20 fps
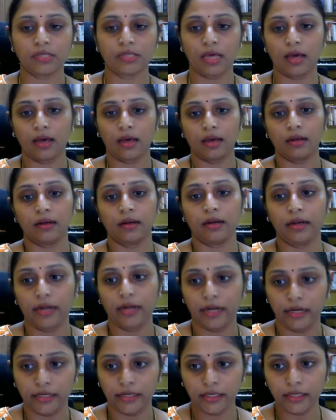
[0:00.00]
are
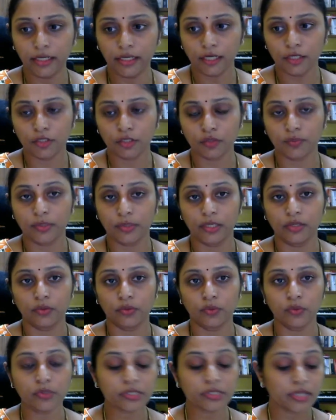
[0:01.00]
ready to be
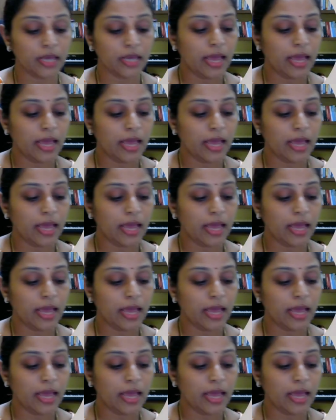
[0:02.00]
used,